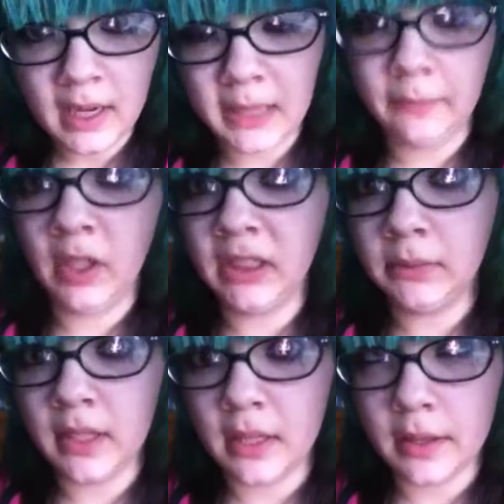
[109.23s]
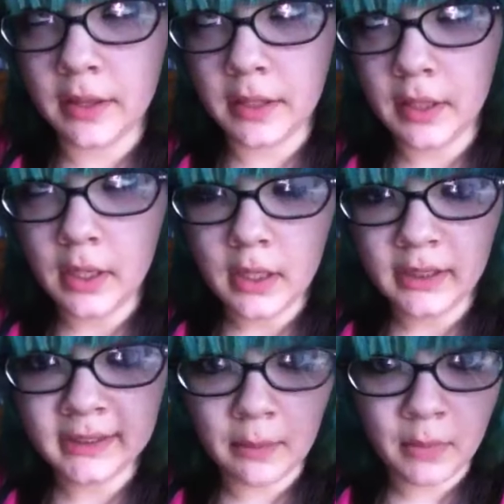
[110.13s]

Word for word: And I'm friends with Site